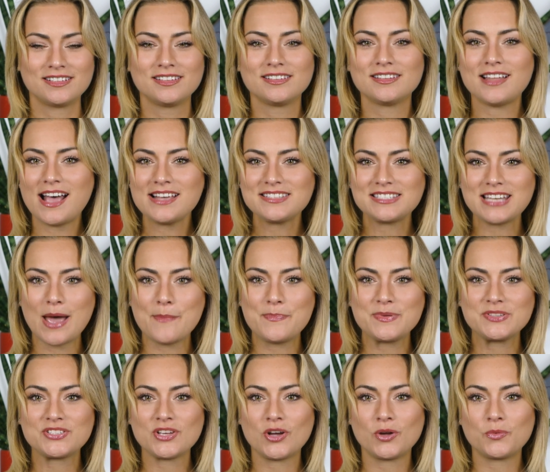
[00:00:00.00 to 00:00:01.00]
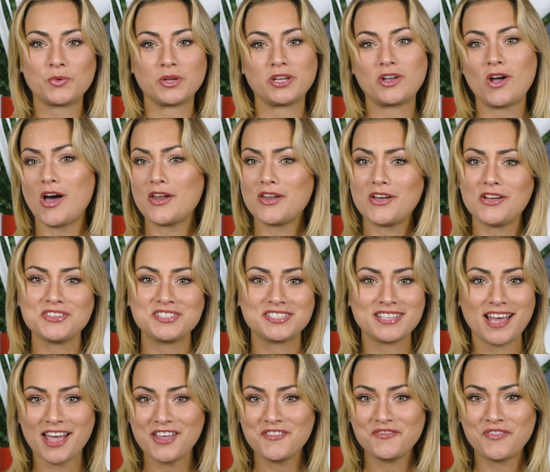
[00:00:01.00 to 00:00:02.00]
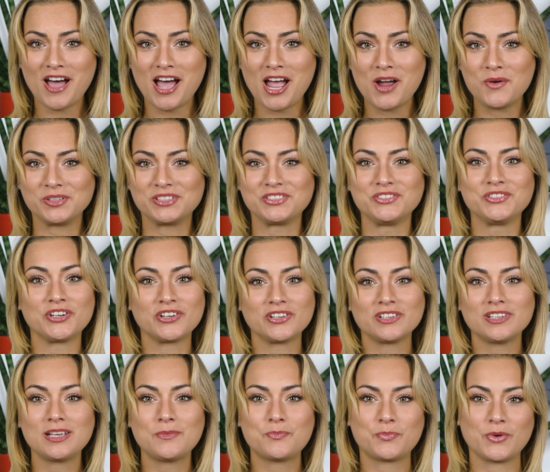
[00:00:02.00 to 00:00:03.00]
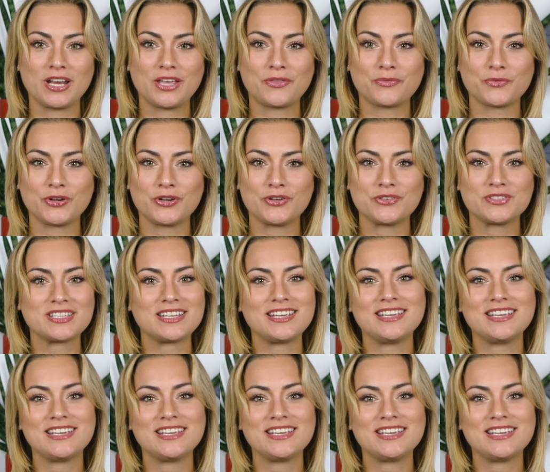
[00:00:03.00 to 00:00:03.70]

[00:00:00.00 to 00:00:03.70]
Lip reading: Last episode, we got all sci-fi with Neuralink breakthroughs,